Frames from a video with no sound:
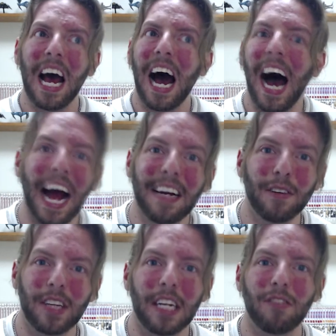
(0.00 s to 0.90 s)
I
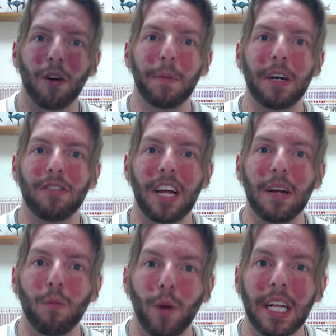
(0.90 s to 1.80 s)
don't think so, because they
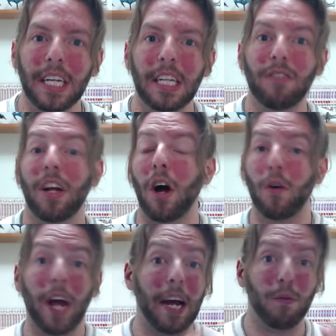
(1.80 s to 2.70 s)
willingly said,
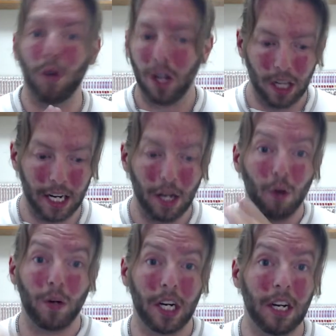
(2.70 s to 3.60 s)
okay, like,
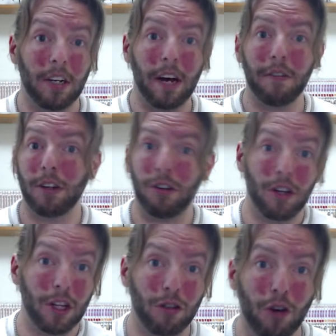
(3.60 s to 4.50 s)
we're going to delve into
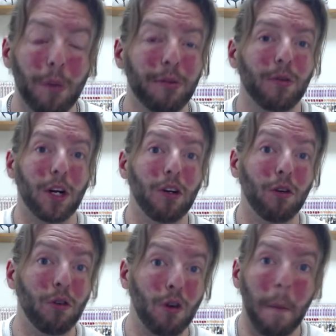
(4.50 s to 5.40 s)
these groups. We're going to
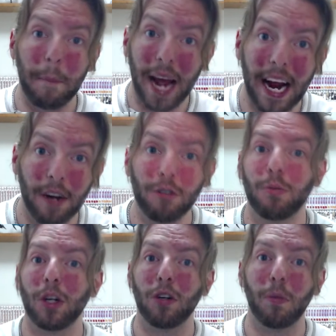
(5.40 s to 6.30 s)
do pairs.
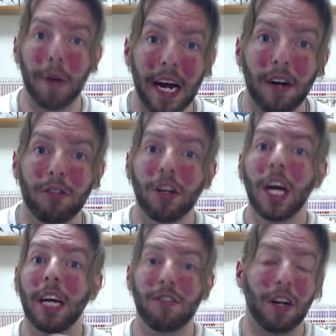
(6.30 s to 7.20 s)
We're going to do pairs.
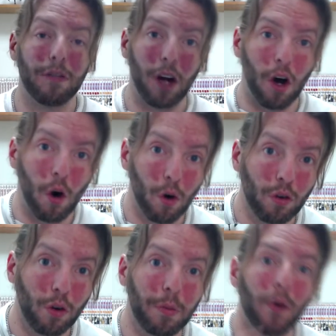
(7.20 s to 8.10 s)
Instead of a whole
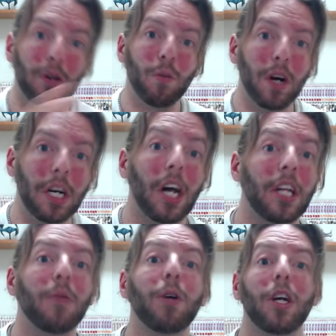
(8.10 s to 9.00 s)
group going to one
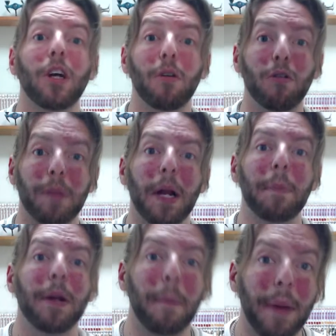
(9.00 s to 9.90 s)
colony, we're going to split up
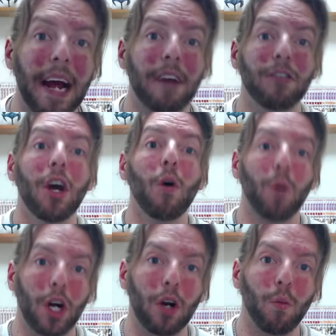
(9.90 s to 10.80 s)
into pairs.
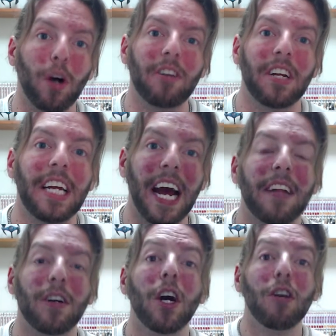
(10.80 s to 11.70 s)
We're going to work
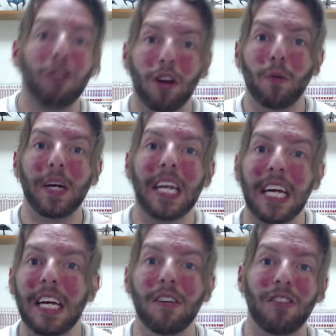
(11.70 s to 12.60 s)
together so that we can
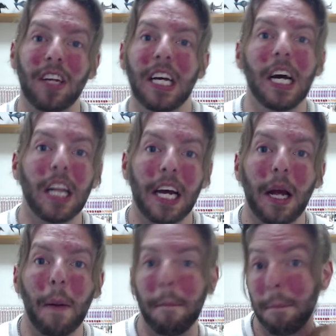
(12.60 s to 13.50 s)
easily, like,